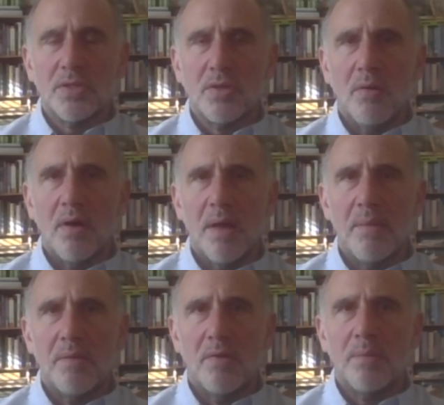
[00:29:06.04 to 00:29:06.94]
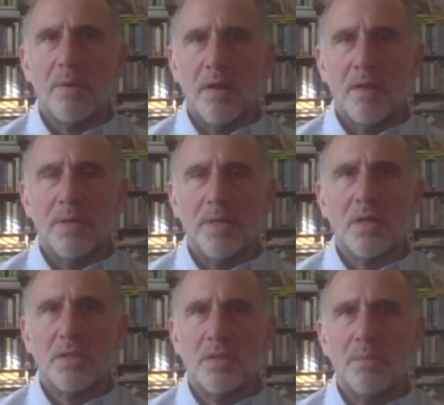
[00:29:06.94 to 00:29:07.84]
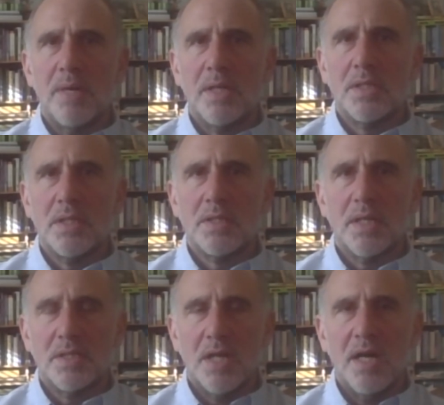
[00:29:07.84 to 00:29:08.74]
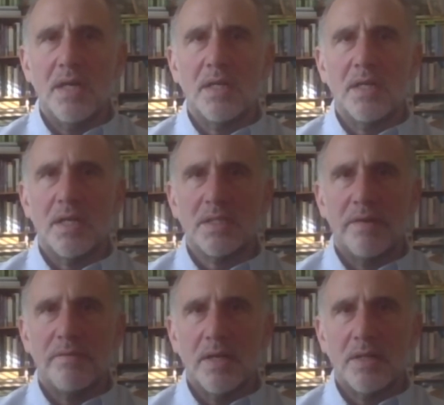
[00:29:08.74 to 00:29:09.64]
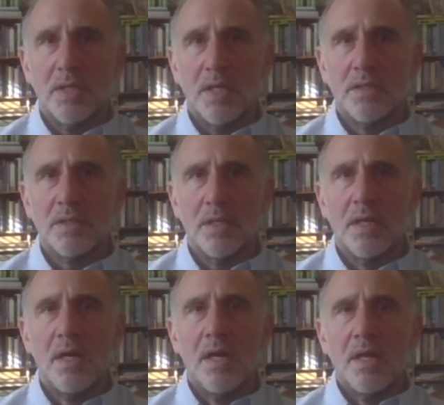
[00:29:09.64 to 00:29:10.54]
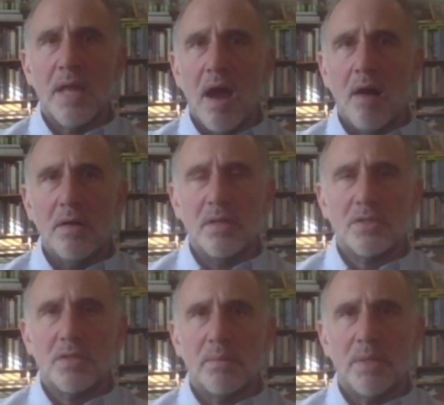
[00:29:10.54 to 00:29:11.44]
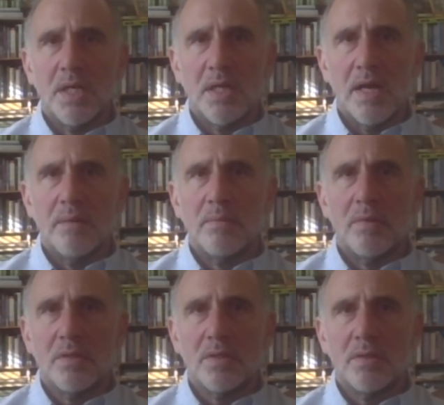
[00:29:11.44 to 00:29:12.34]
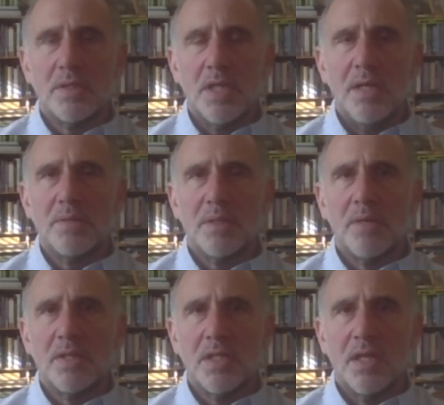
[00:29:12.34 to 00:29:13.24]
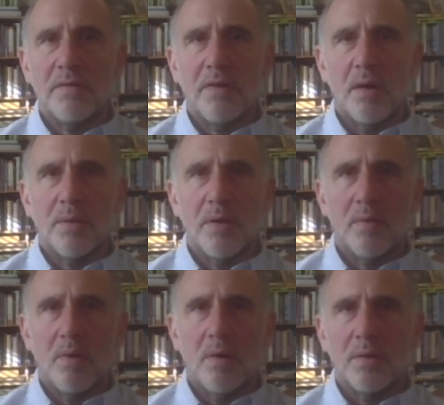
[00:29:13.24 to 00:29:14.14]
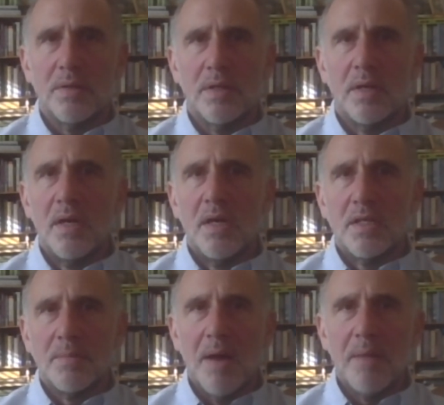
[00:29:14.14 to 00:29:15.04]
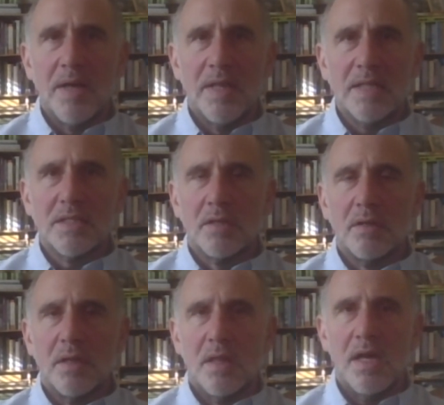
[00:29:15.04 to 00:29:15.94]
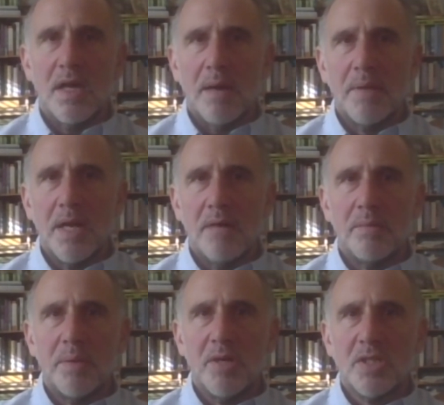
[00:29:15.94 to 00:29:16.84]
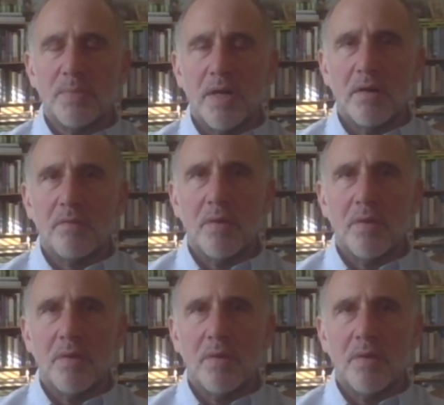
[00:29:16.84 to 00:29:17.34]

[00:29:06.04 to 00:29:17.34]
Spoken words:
story. I mean, one part of the picture I should mention is that China does have vaccines, and they are distributing them, or so it seems, to much of the developing world. And to my mind, that's a good thing. I mean, it would be much better if